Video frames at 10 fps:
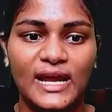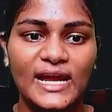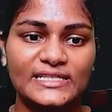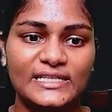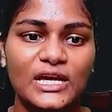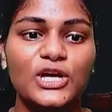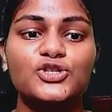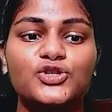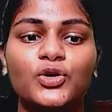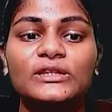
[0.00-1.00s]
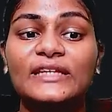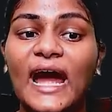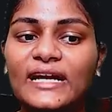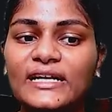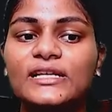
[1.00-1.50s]
So that is
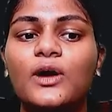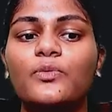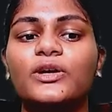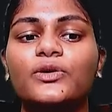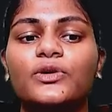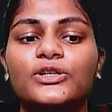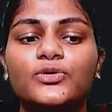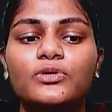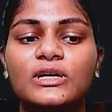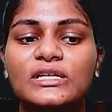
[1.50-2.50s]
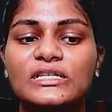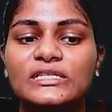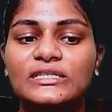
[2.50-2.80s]
how we're going to start